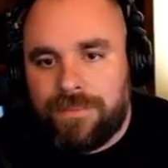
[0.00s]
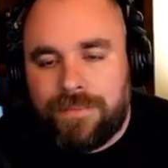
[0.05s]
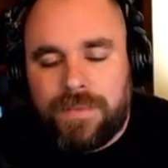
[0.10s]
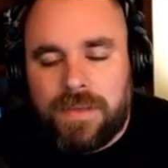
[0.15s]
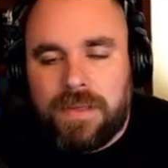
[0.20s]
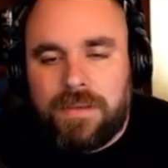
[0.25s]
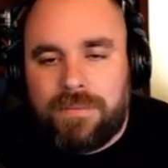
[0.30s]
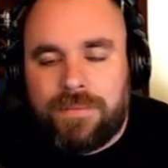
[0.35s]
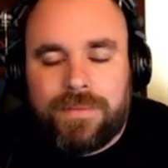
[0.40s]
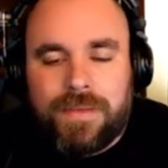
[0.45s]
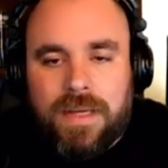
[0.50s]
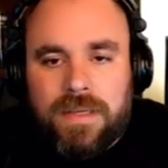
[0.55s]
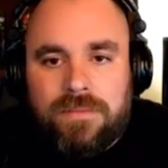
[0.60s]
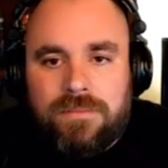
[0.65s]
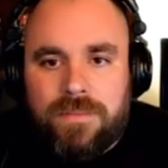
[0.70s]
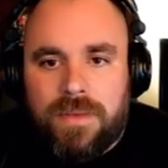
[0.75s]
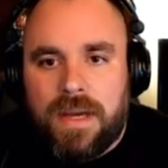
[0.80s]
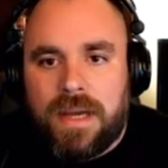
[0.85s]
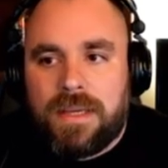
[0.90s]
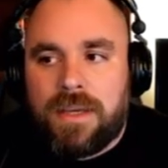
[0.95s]

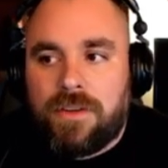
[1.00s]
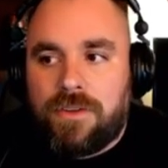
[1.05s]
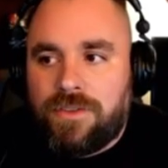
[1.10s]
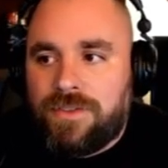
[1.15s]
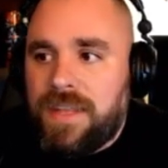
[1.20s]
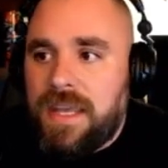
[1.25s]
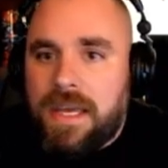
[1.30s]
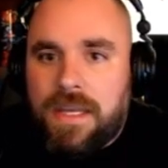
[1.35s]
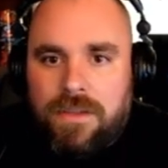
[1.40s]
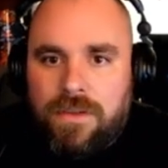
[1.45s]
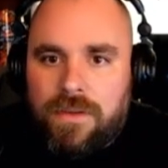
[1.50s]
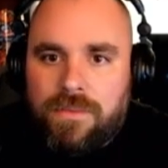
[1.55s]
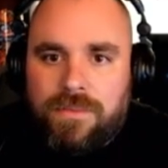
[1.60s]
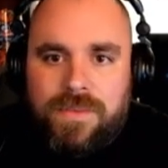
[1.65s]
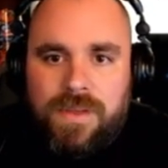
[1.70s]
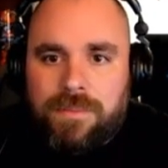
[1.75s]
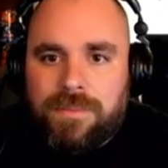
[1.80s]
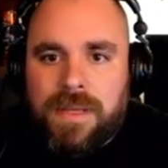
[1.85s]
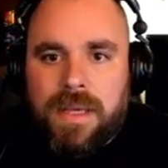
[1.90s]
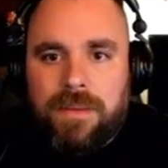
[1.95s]
understand.
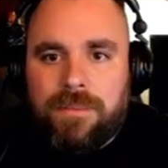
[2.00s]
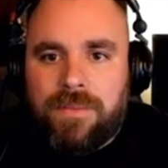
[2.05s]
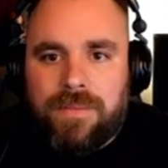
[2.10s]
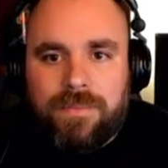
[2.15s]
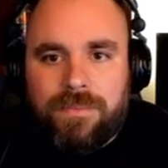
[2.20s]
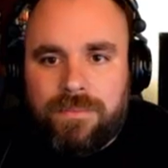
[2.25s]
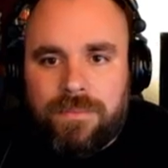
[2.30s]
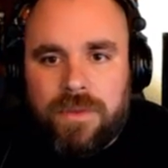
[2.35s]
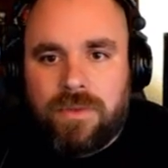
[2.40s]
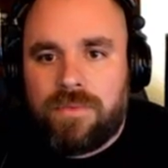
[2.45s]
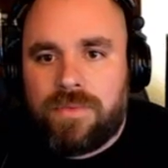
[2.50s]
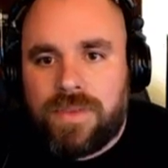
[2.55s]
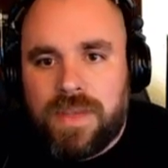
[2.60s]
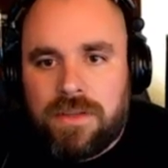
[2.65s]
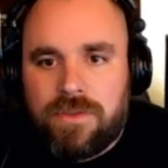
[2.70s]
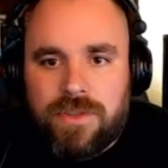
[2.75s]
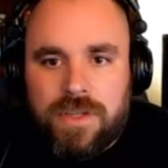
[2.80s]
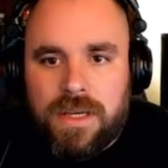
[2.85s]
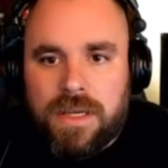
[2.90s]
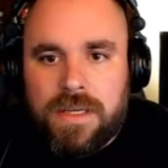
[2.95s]
Sometimes you
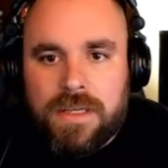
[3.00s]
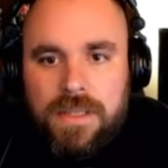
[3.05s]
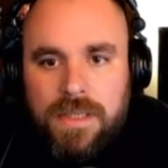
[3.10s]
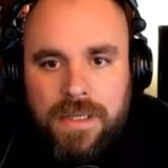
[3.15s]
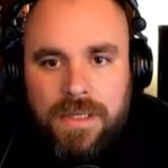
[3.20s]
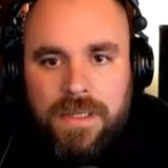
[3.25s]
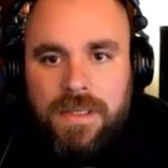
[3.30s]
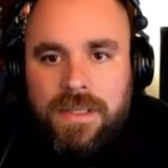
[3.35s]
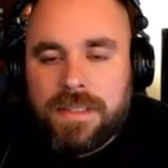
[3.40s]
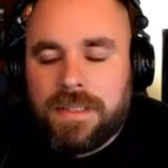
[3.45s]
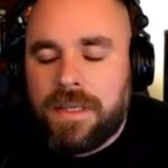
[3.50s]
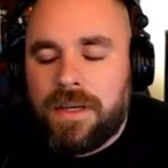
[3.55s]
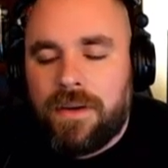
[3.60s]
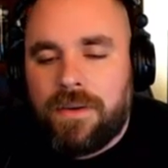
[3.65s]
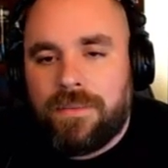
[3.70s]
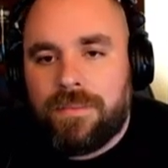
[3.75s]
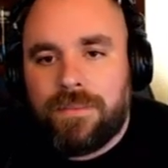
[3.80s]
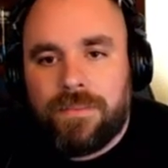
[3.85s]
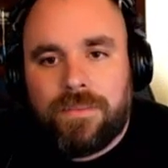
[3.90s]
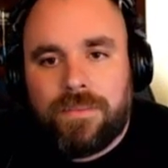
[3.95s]
say shit,
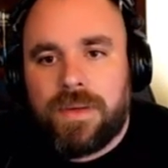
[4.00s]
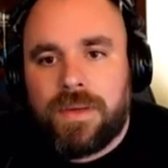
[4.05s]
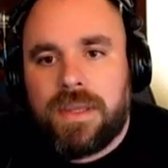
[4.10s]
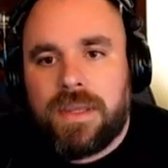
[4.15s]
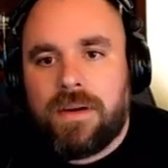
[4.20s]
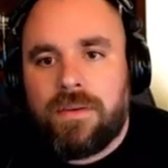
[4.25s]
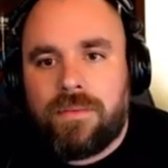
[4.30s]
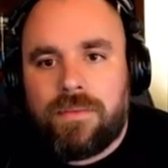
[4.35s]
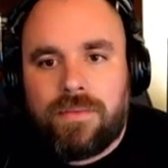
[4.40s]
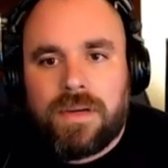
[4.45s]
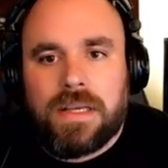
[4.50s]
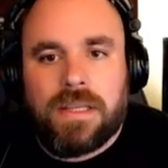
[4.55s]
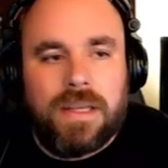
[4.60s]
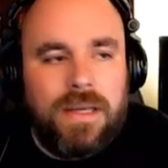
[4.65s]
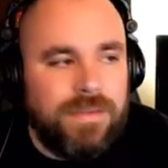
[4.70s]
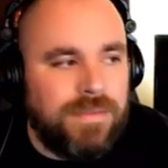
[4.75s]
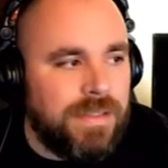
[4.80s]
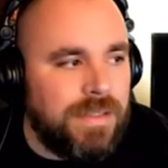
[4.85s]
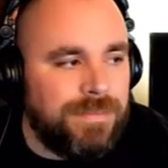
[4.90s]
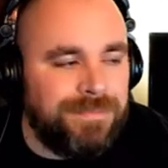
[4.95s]
without
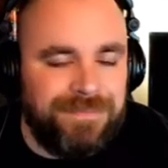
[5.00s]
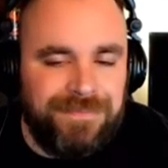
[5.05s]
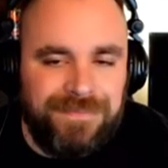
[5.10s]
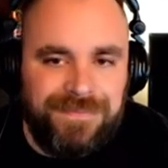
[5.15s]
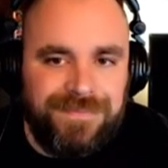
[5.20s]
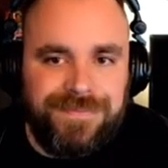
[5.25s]
realizing it.